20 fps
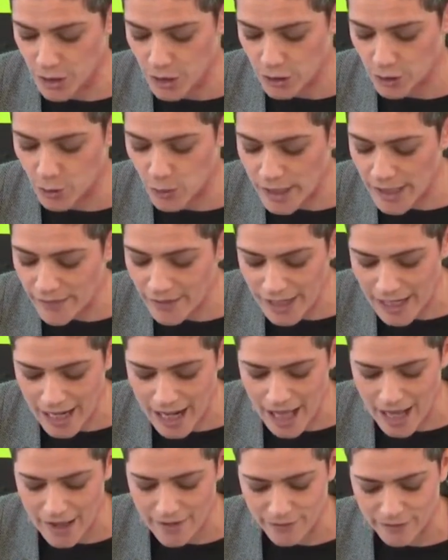to live a
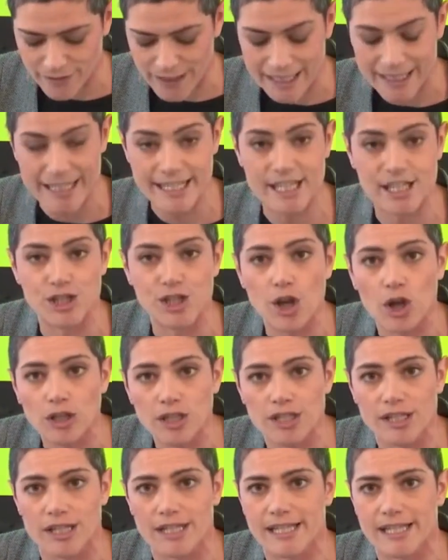life that is
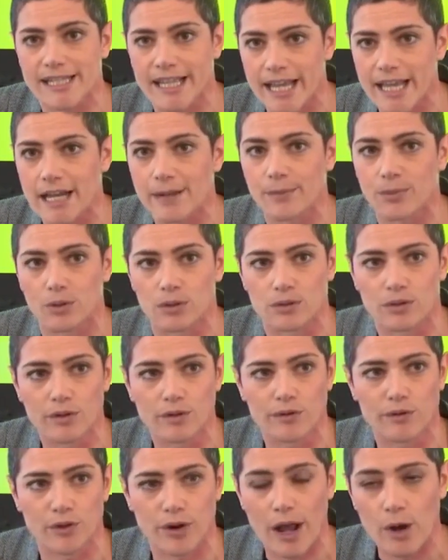not sustainable
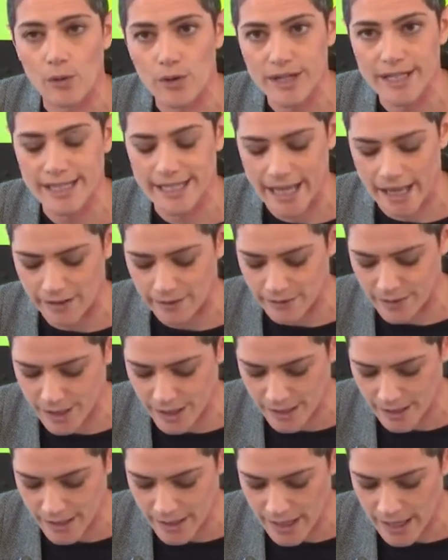for
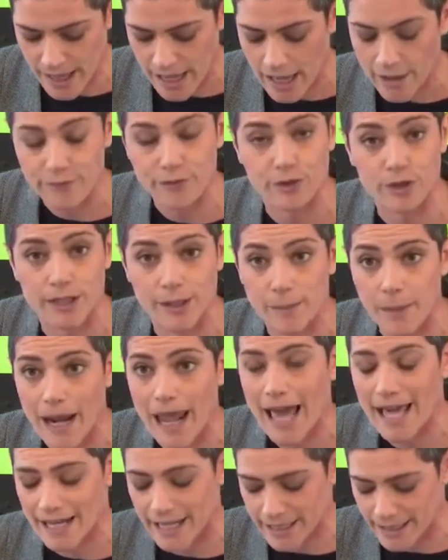ourselves and for the
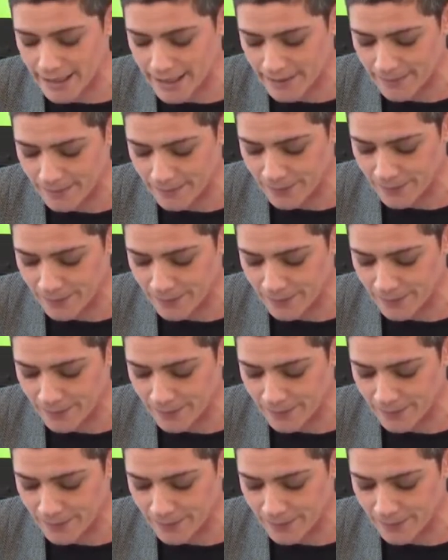planet,